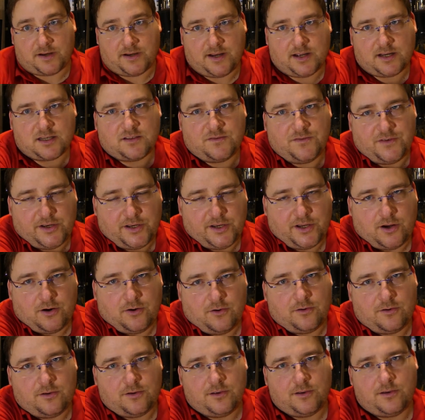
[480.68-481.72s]
my next video
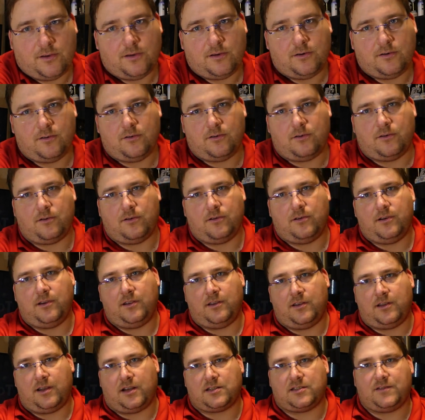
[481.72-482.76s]

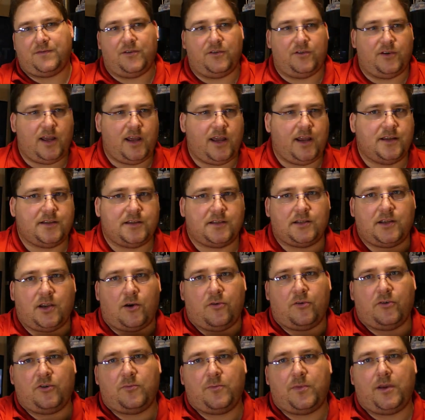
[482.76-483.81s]
in the next few days is
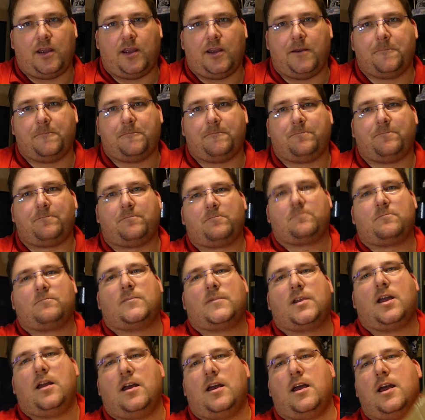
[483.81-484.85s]
going to be
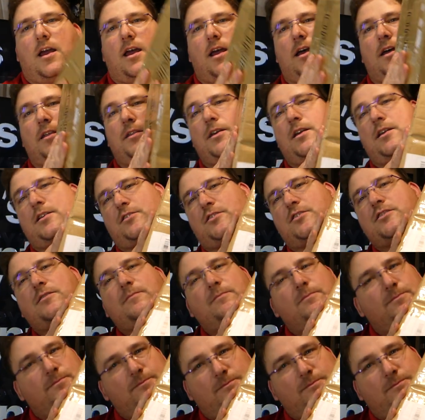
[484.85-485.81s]
this.